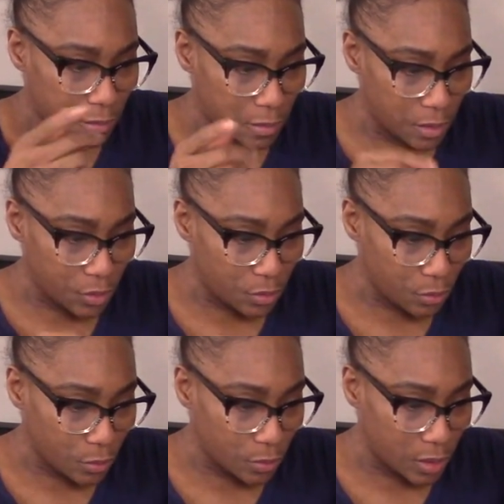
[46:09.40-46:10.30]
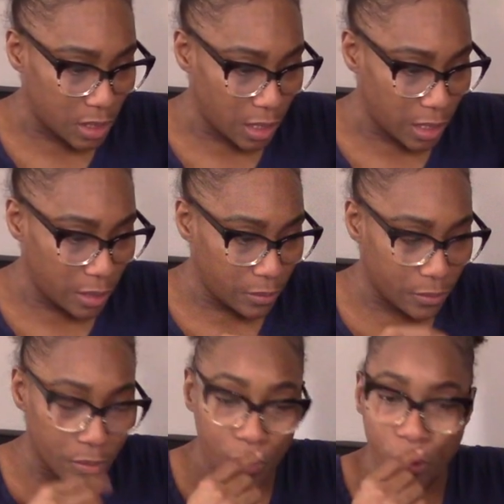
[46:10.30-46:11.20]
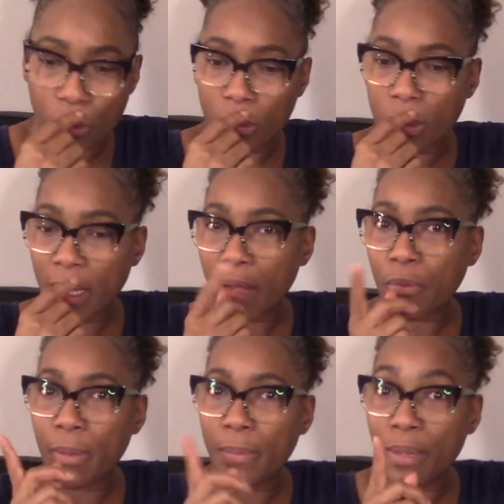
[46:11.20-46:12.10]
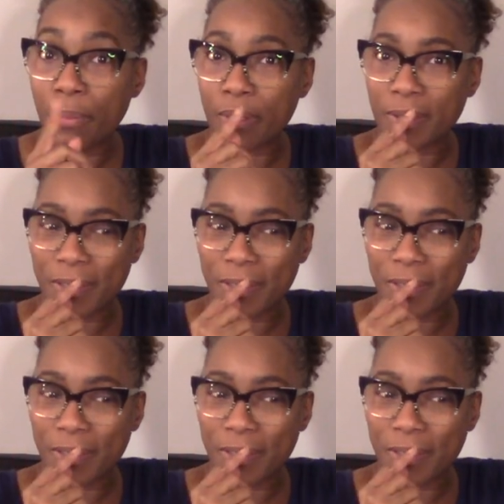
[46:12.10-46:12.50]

Ginger root tea. Oh, I remembered